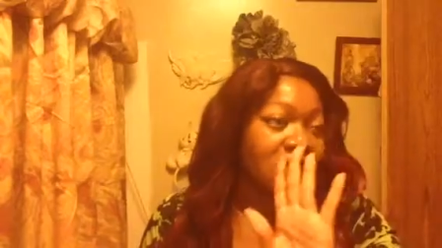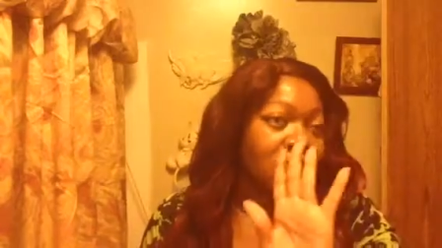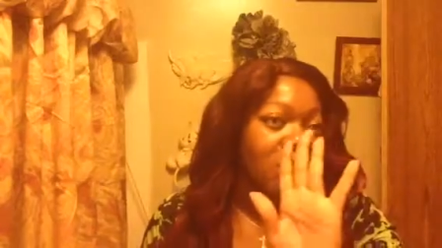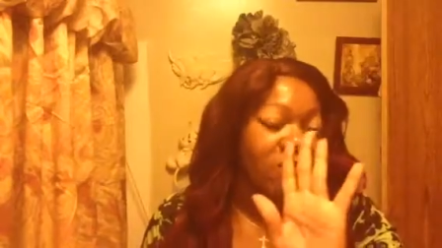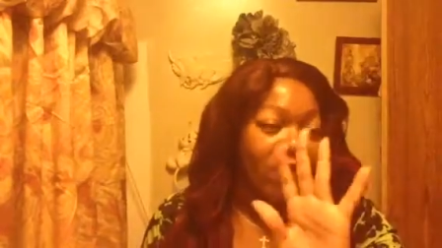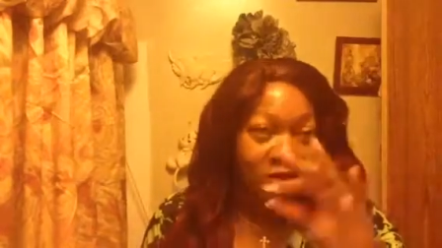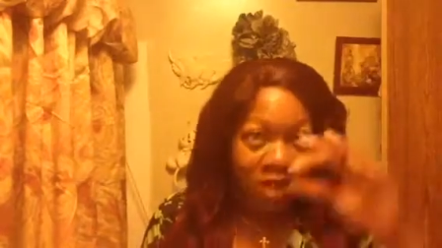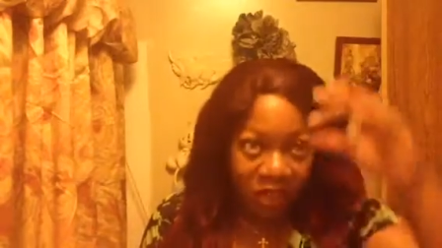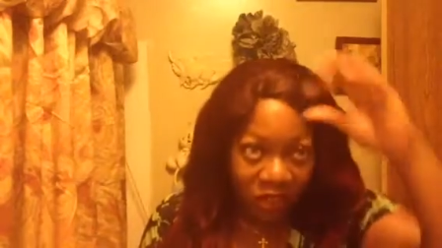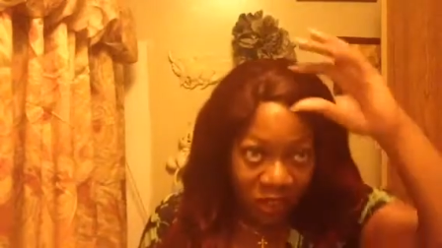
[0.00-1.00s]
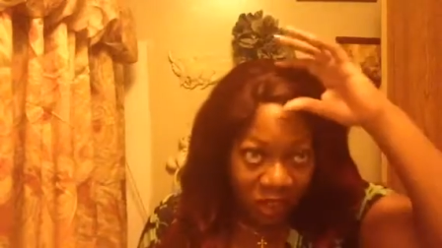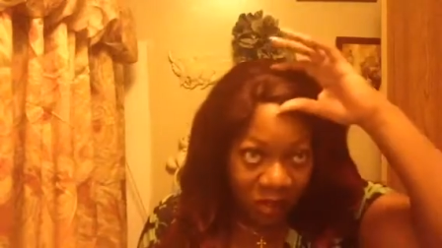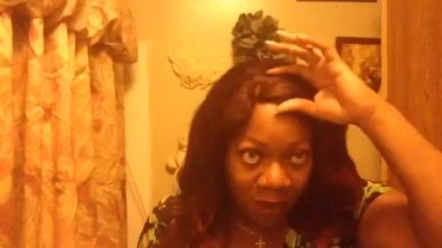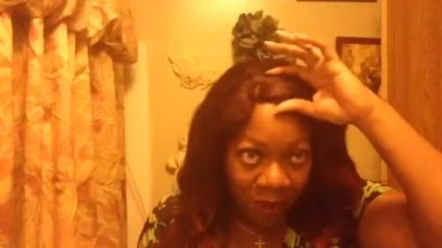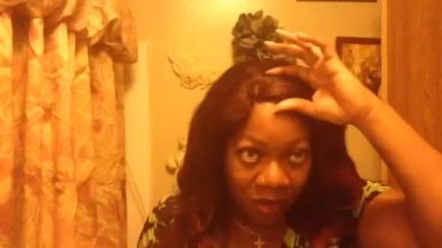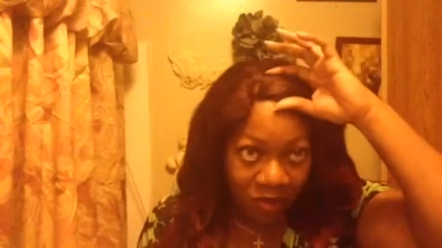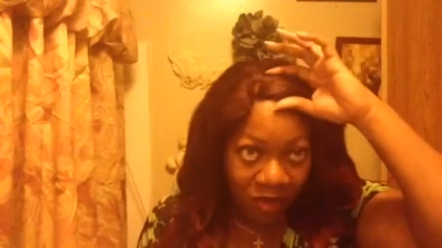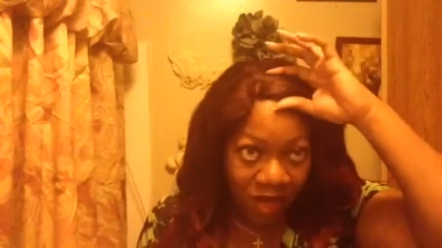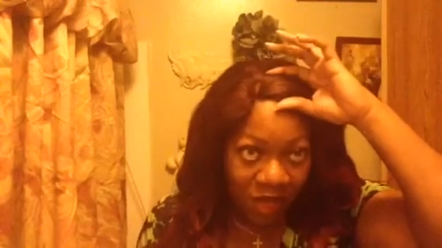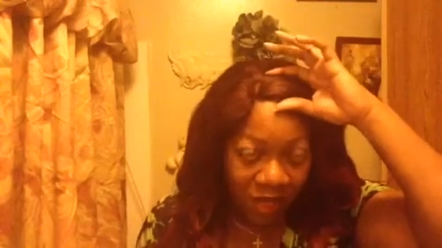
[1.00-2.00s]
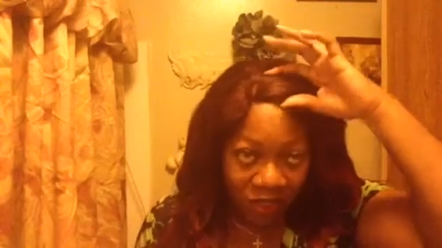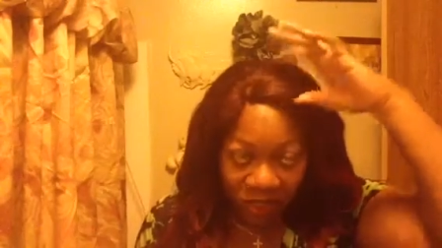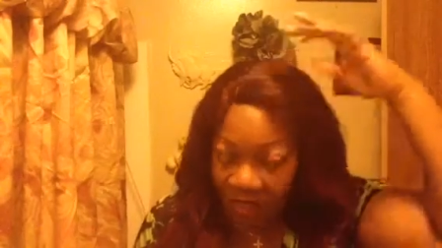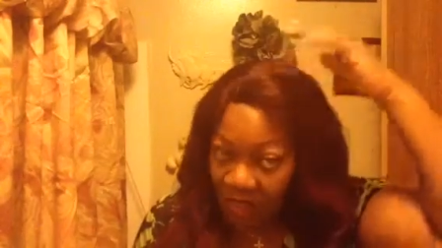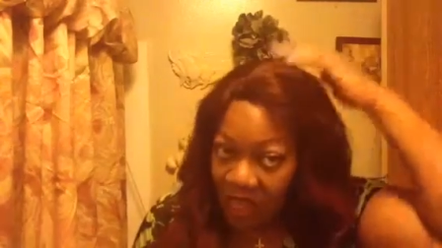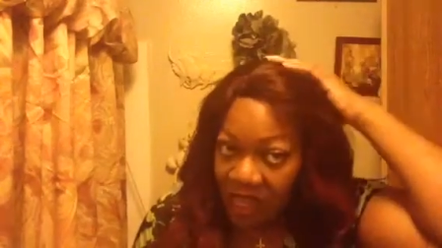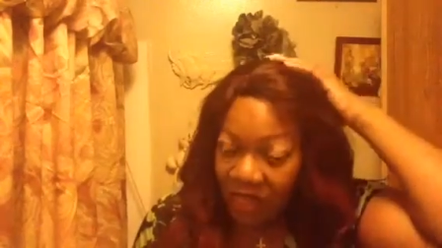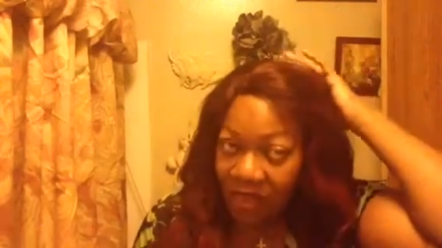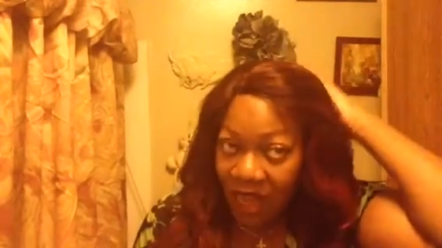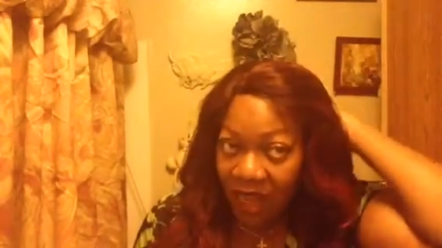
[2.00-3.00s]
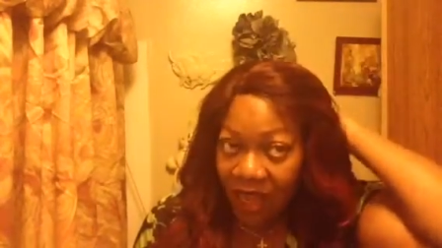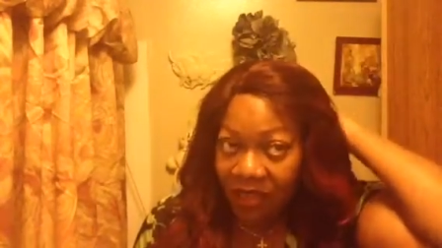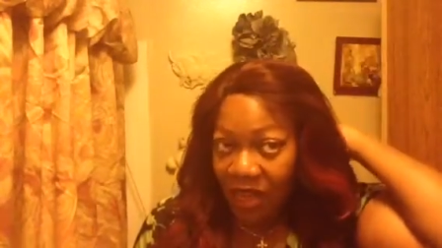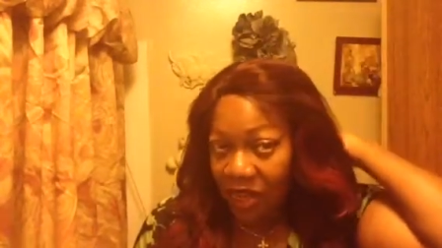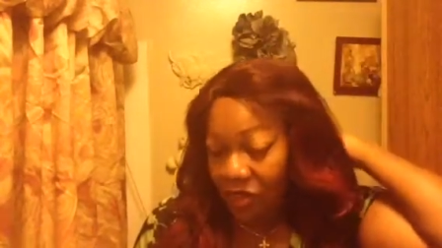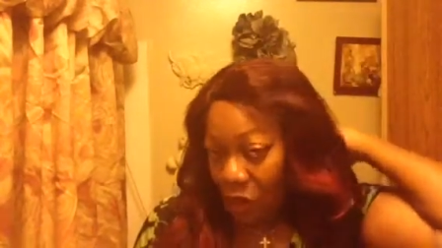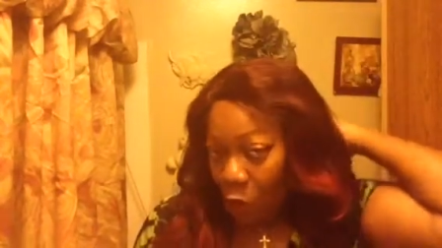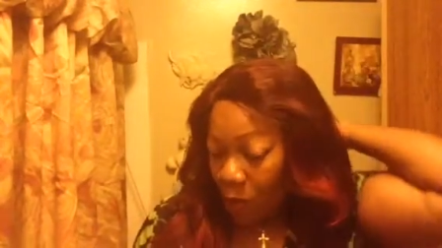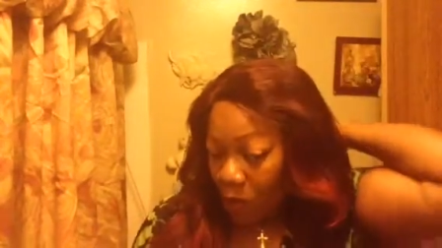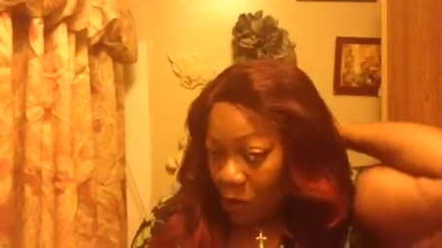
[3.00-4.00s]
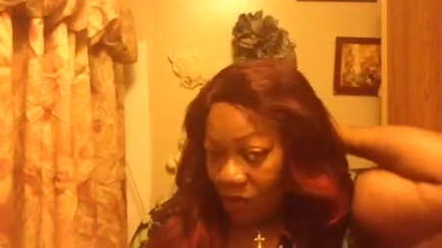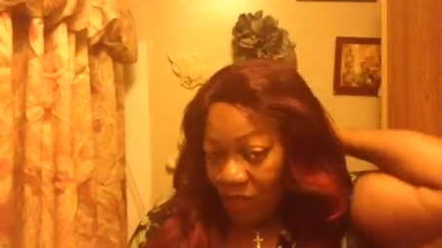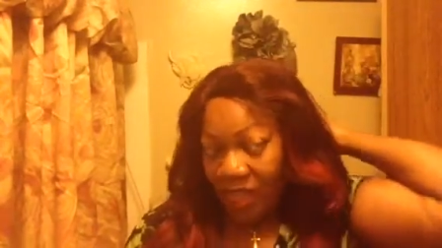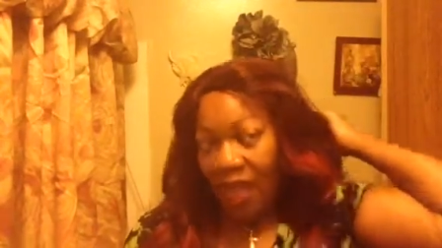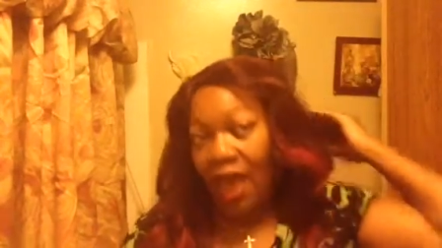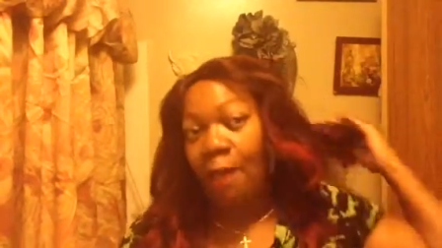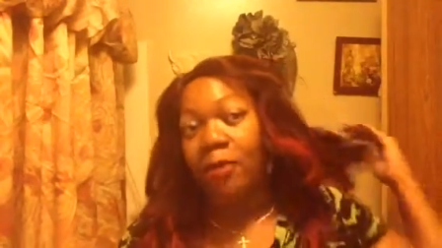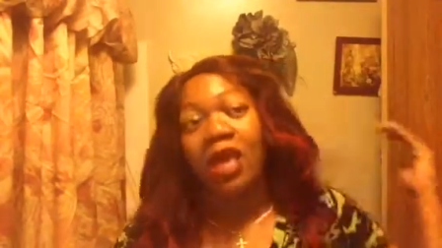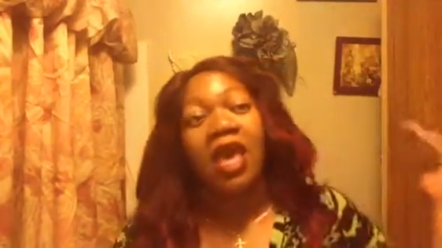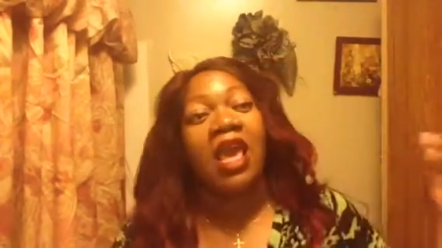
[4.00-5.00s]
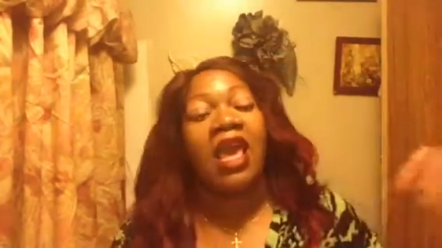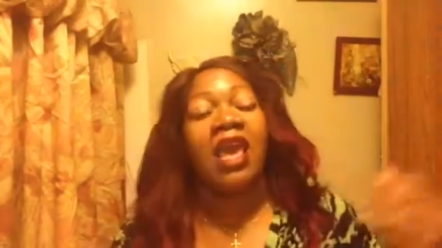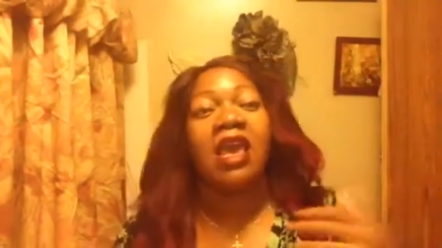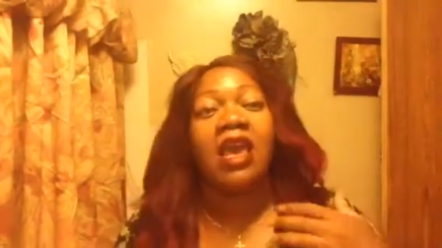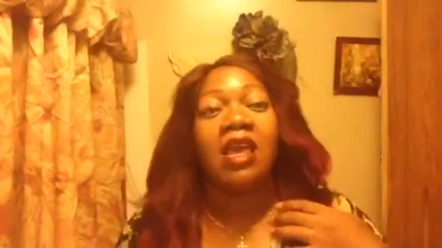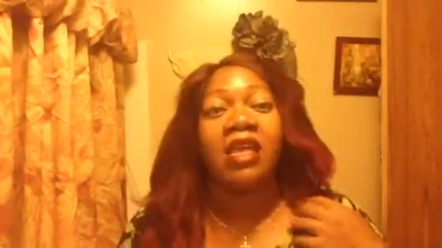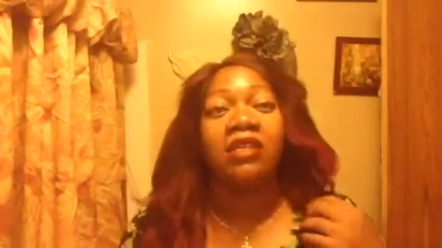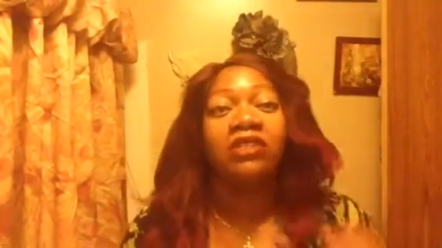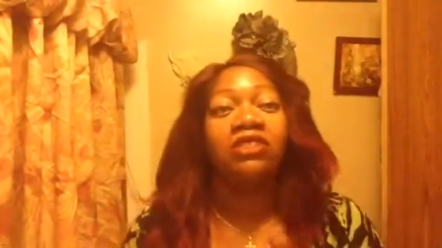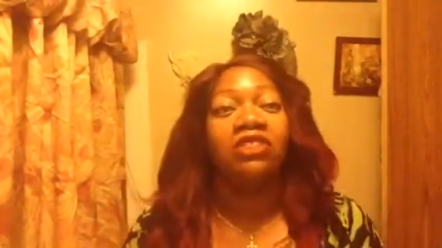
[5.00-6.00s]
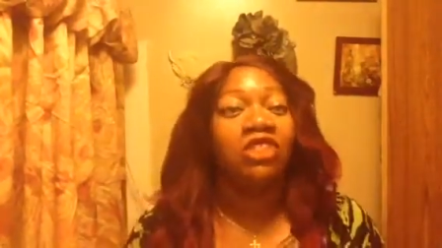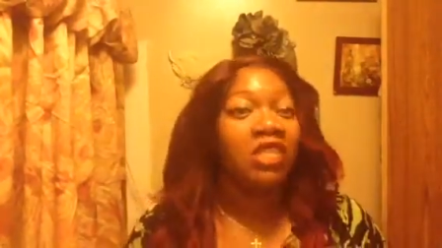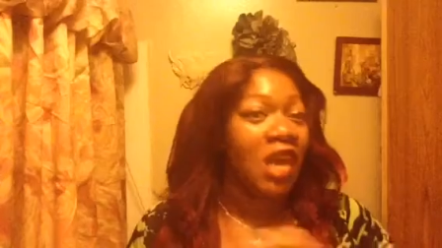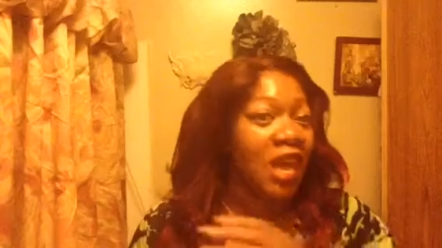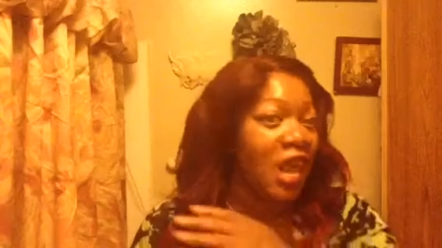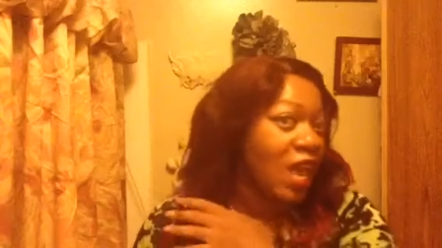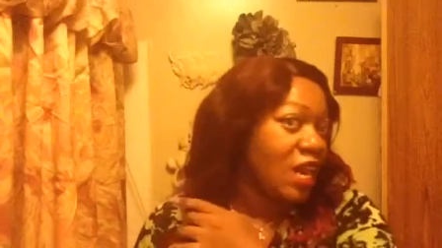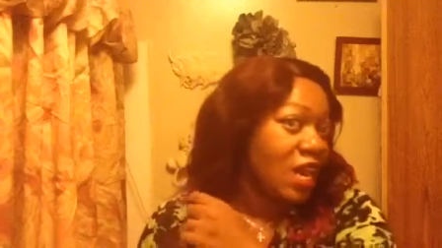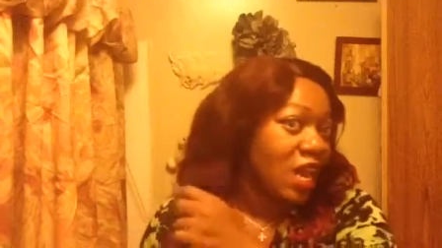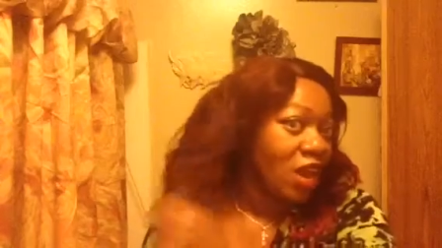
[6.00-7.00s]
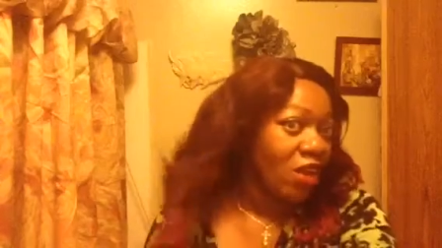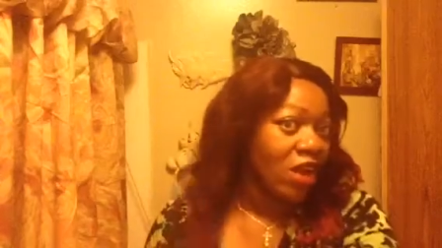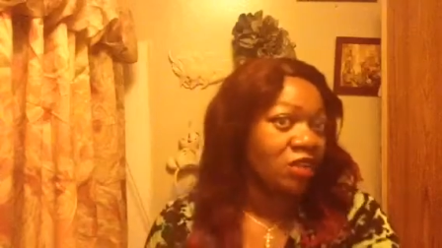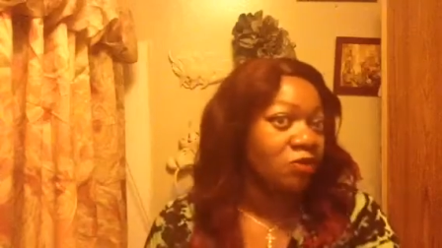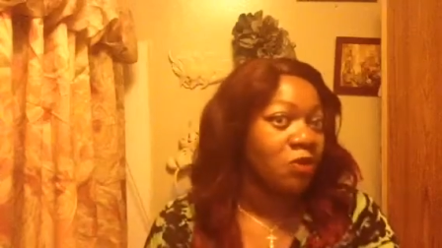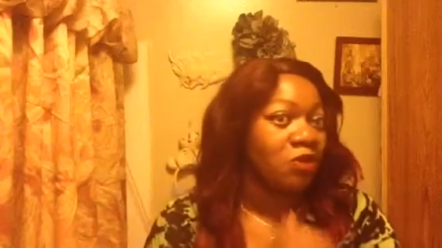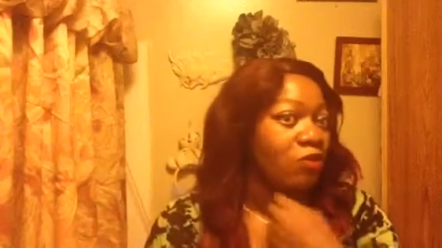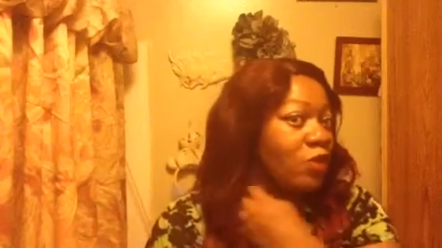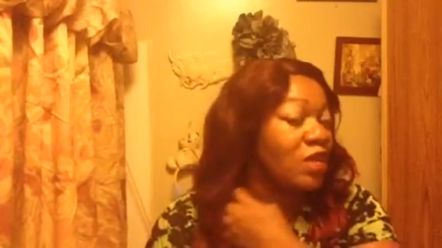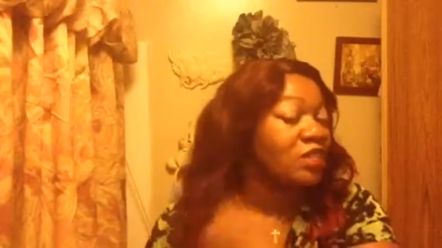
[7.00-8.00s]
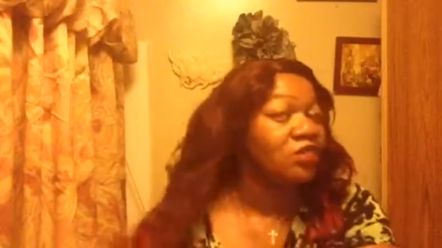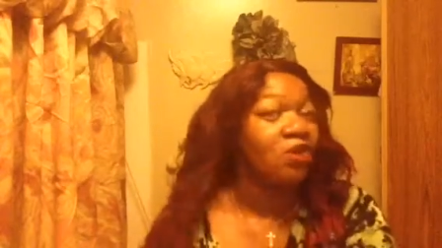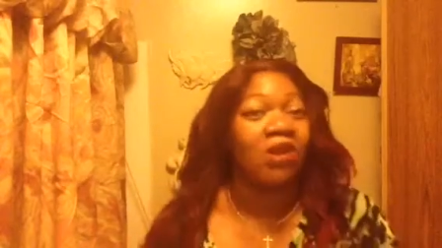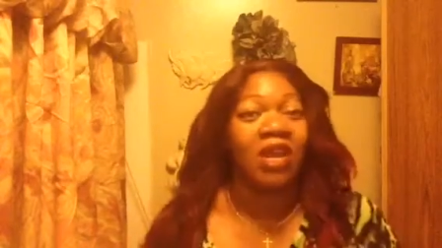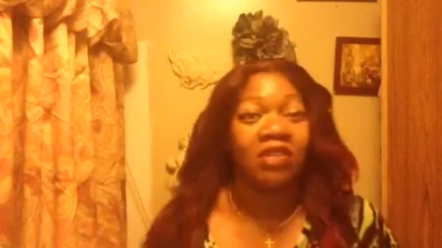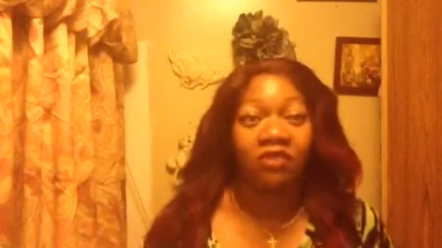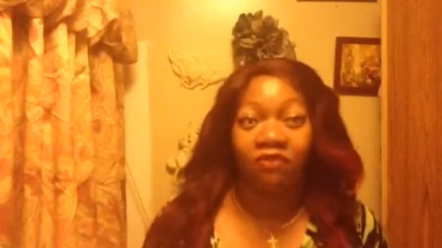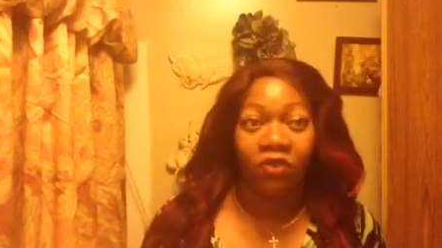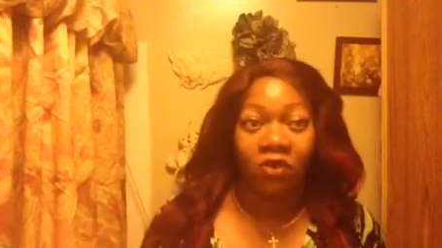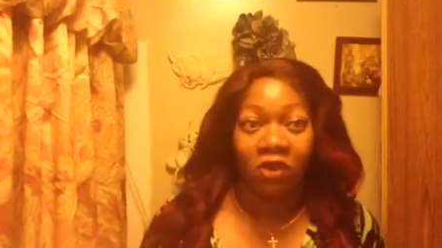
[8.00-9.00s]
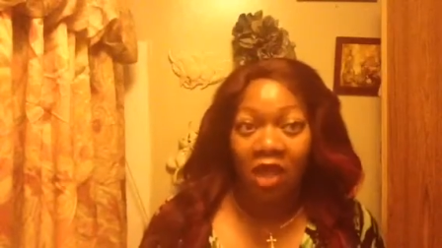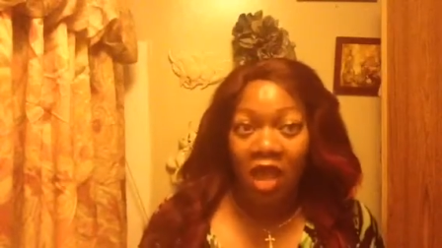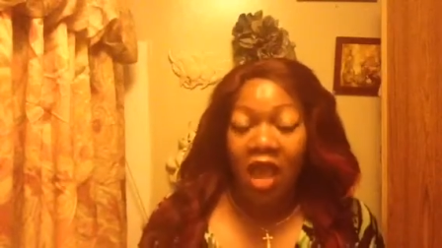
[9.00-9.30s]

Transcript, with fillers: little bit of foundation. It's about three inches, and then it's like I said, it's an open wefted cap, and she had added hair, and it's beautiful. It's so nice and full.